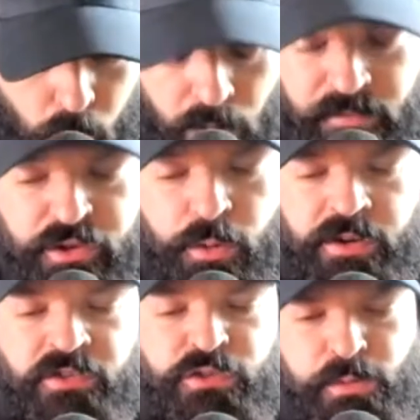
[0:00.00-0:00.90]
One of
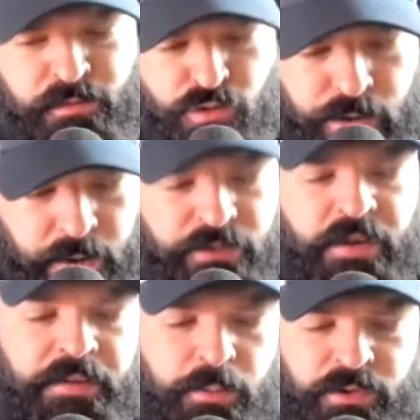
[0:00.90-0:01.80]
Jordan's sort of credos
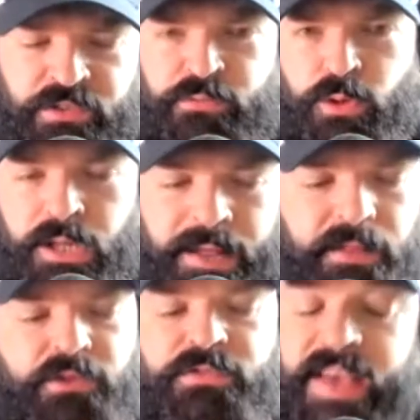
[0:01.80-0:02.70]
on there was this
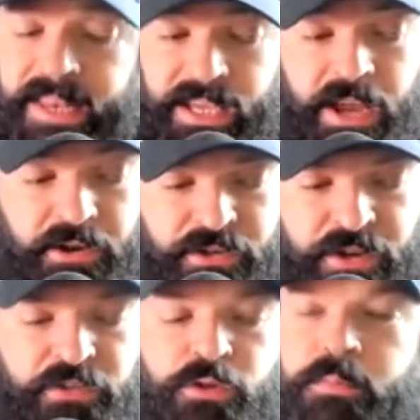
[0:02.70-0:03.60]
relentless
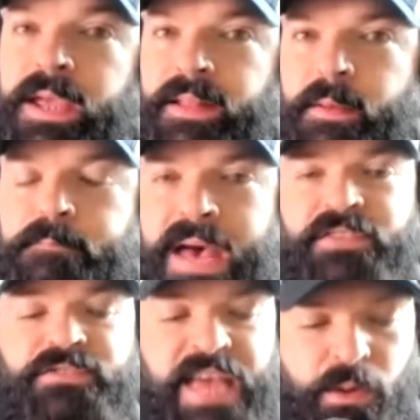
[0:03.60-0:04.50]
dedication to being the
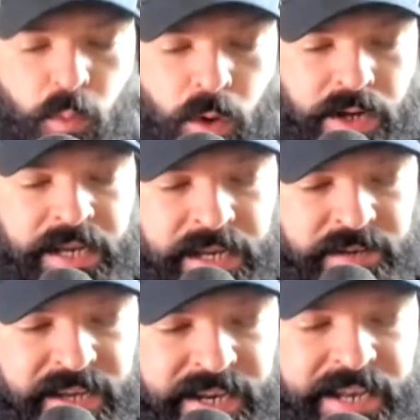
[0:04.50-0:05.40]
best at what he did.